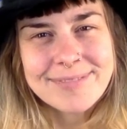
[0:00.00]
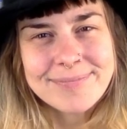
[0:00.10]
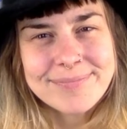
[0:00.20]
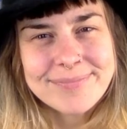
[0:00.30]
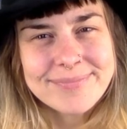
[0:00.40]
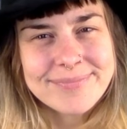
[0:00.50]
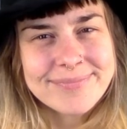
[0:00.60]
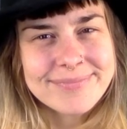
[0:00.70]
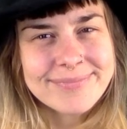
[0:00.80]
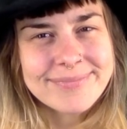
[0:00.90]

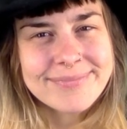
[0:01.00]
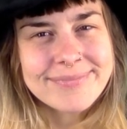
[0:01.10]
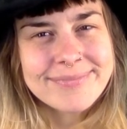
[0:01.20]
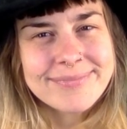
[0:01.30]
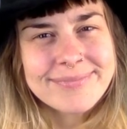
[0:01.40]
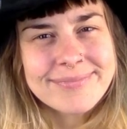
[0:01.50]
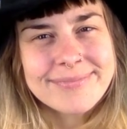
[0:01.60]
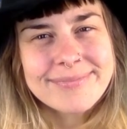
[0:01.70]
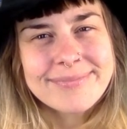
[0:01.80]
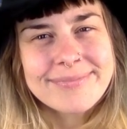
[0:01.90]

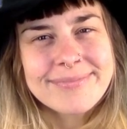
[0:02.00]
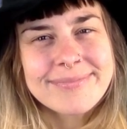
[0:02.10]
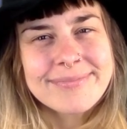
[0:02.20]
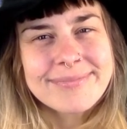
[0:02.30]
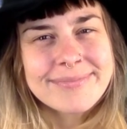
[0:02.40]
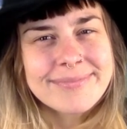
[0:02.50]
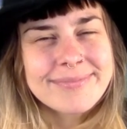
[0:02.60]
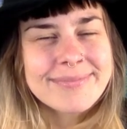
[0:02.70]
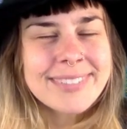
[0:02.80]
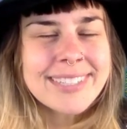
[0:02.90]

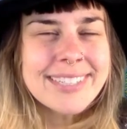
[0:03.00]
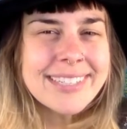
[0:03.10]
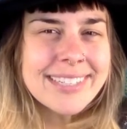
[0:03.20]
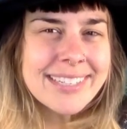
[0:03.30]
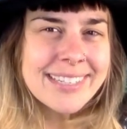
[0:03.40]
No one is speaking in this clip.